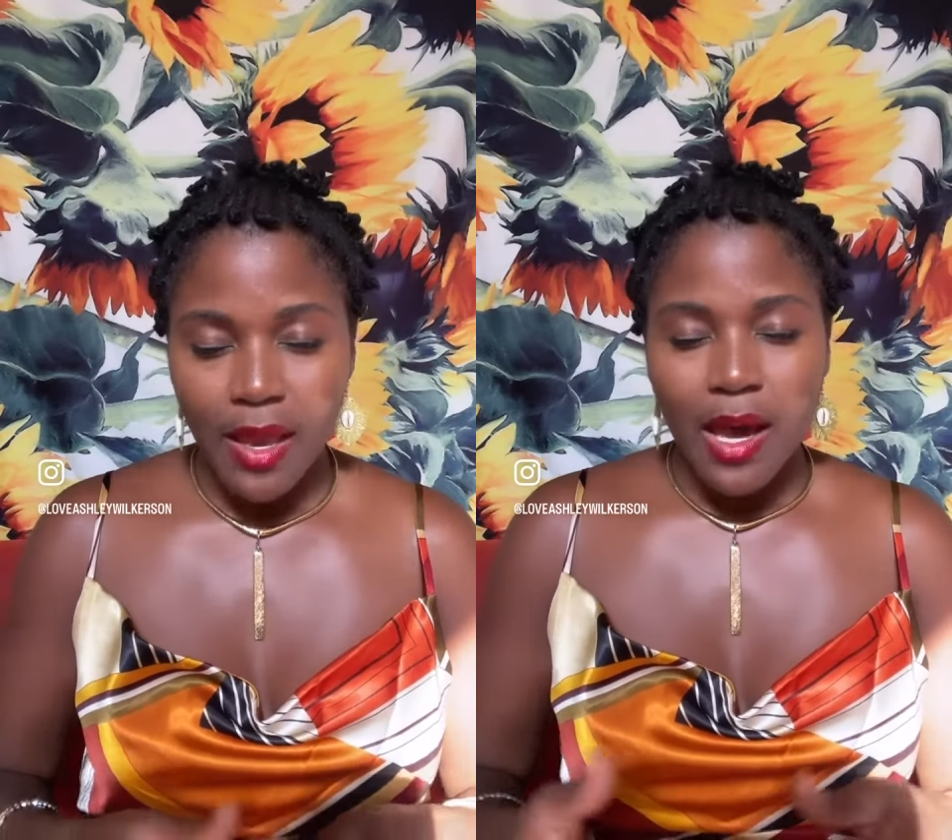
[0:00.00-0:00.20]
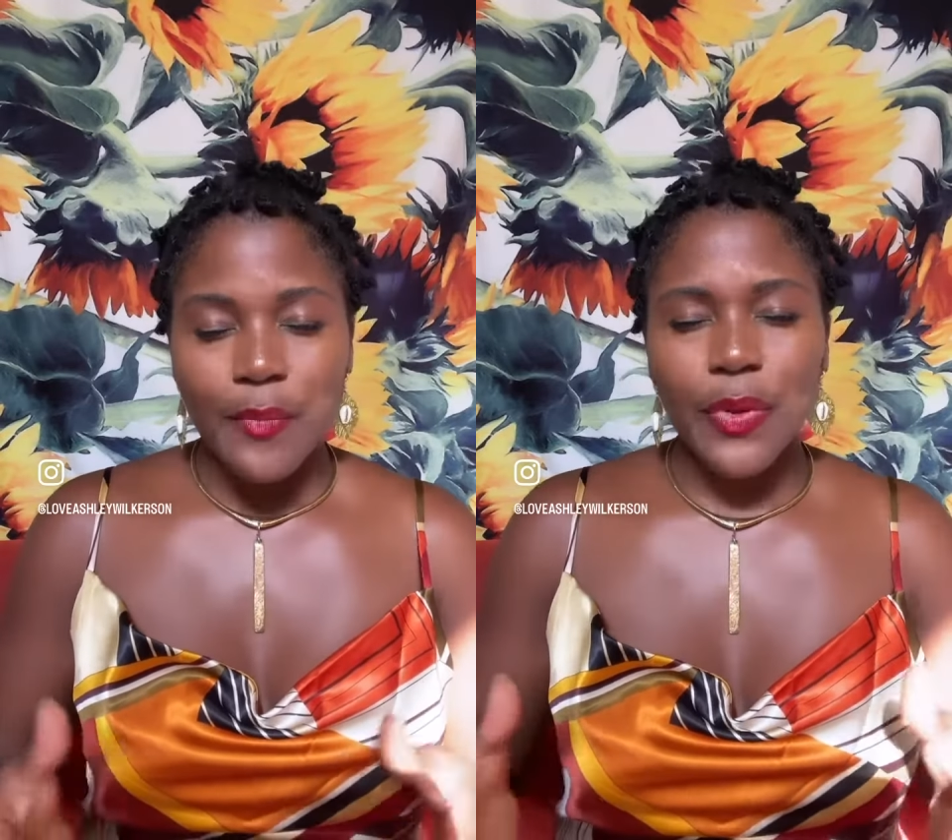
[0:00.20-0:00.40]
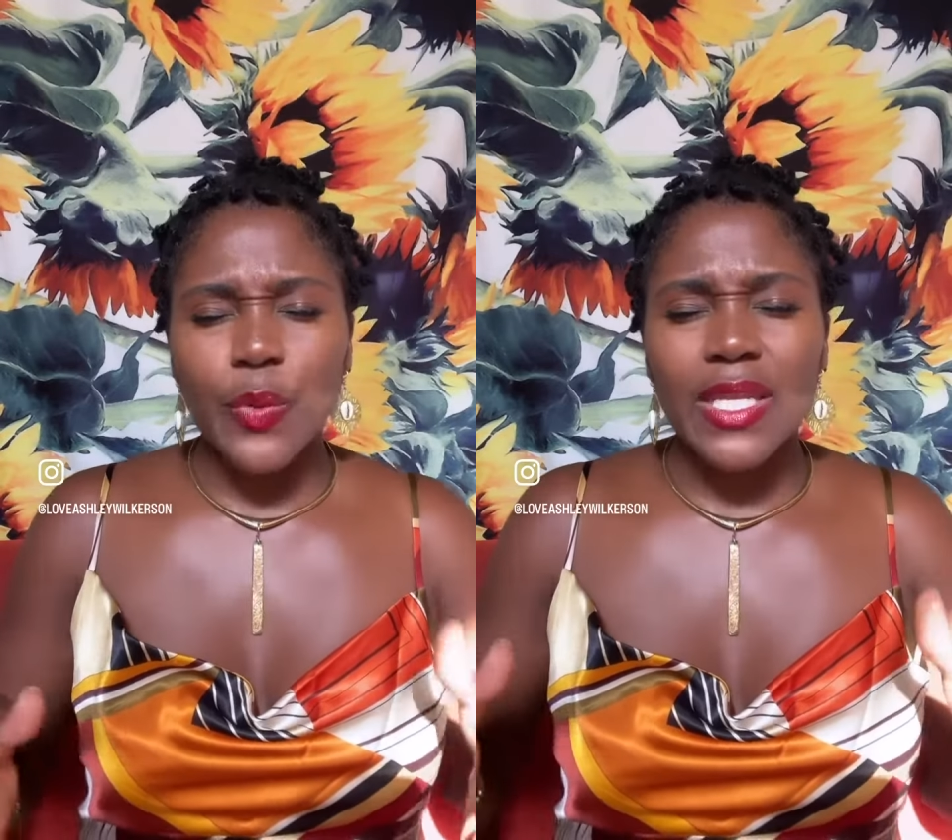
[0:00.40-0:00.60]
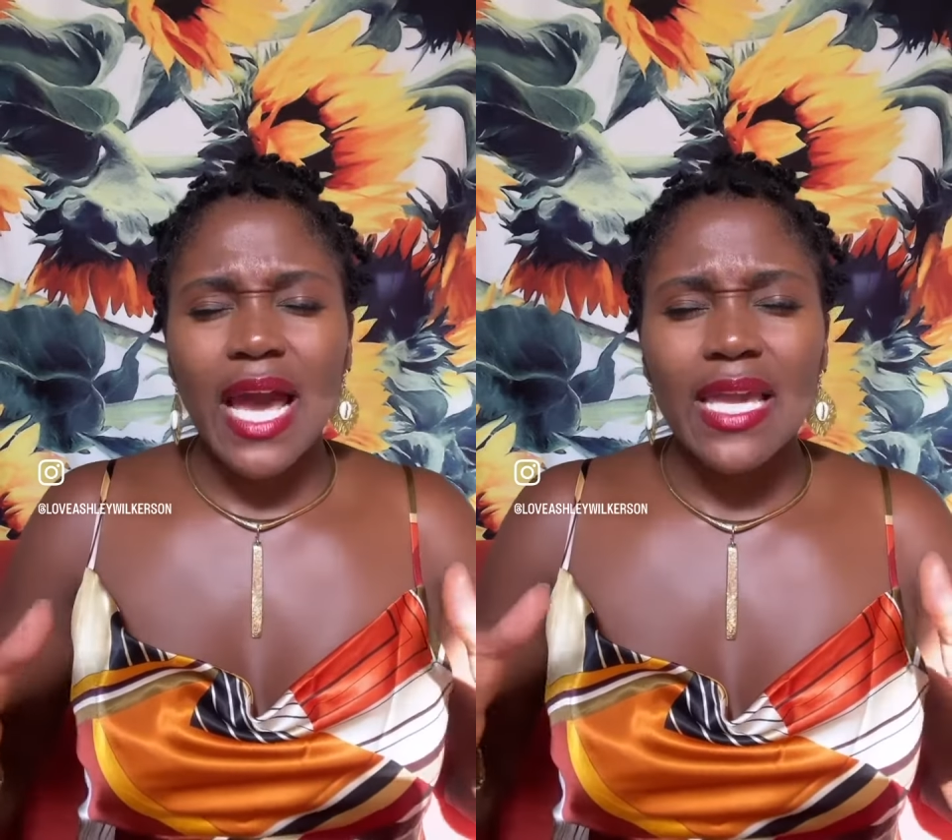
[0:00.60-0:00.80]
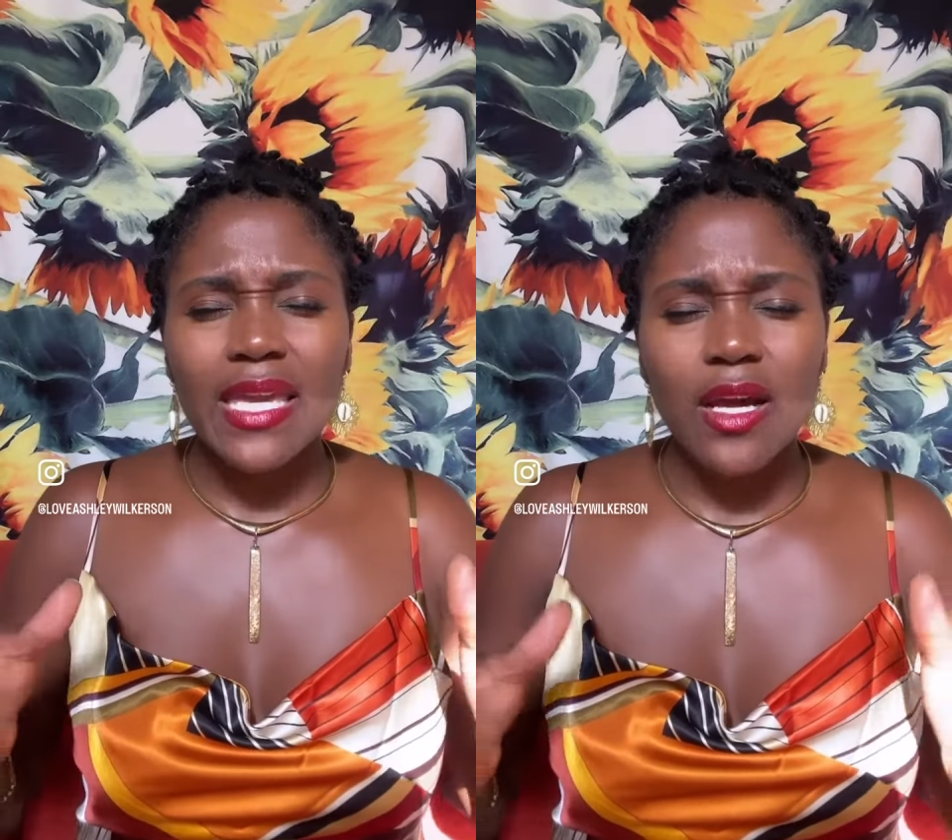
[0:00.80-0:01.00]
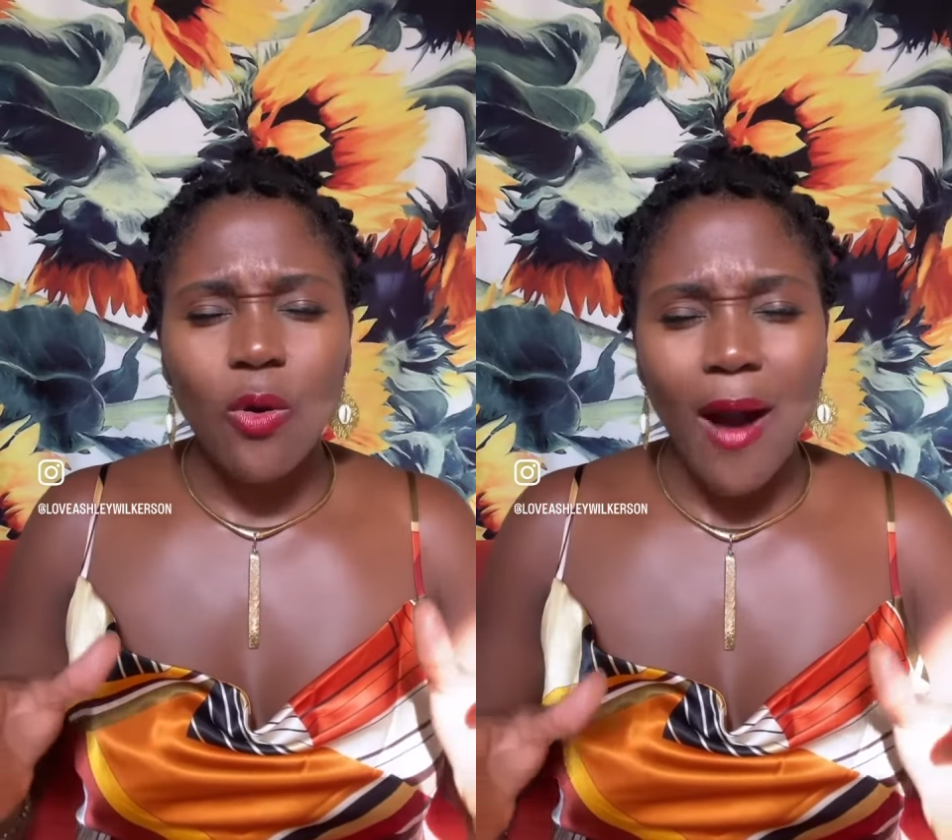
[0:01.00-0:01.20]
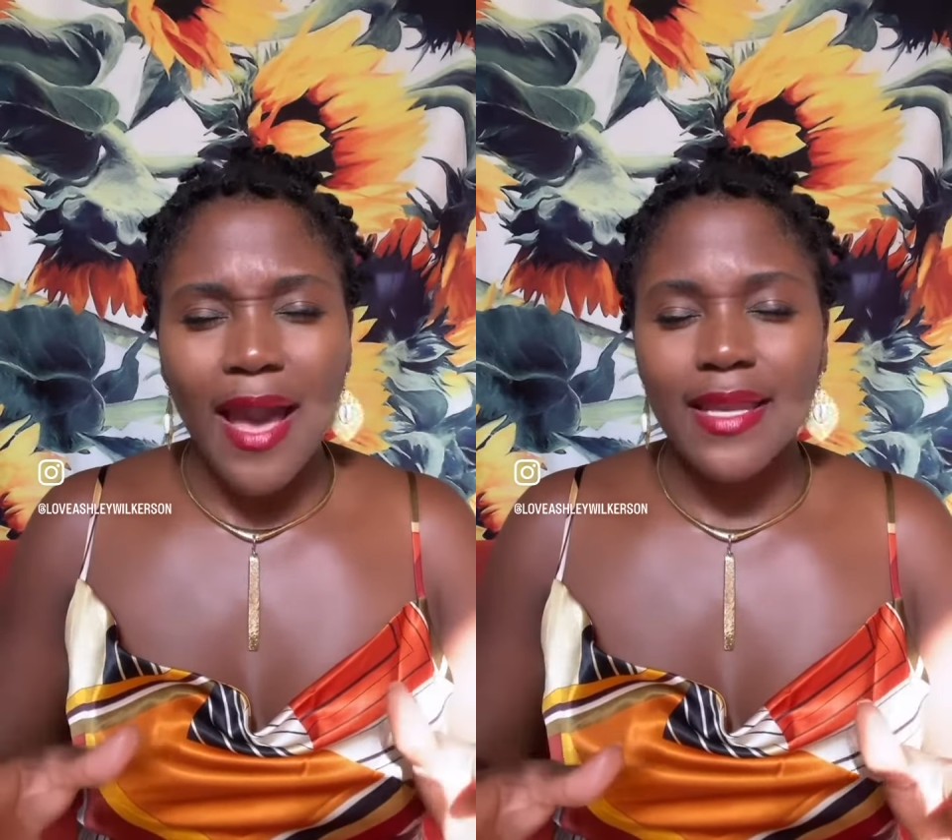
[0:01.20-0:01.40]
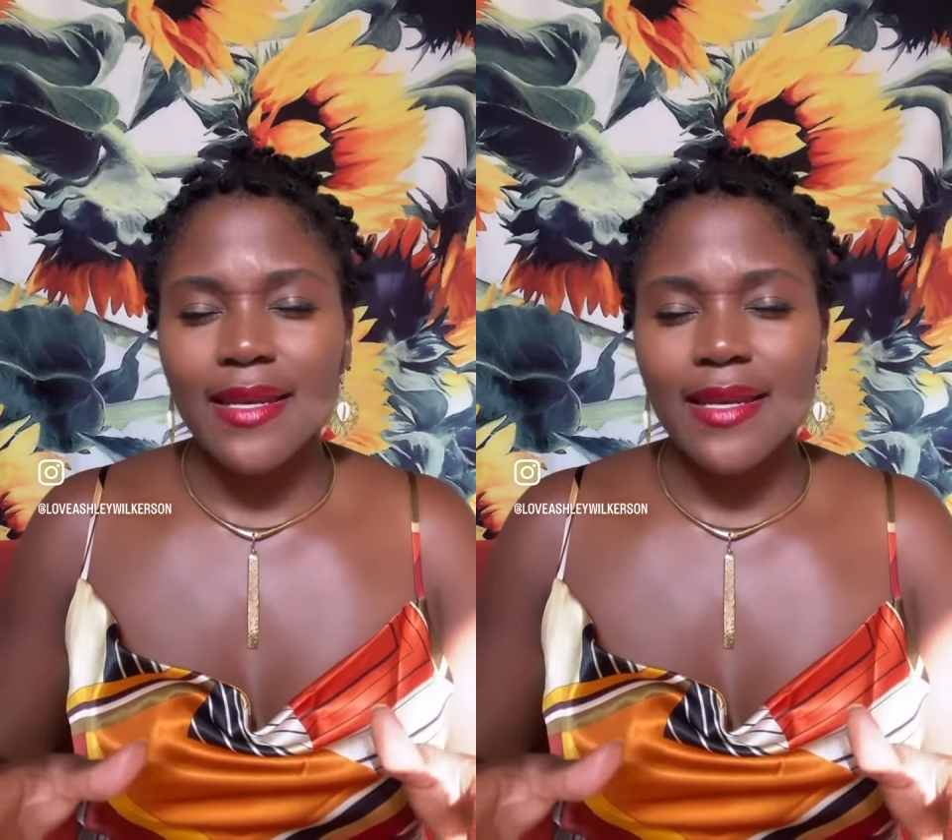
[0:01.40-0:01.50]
But when I get quiet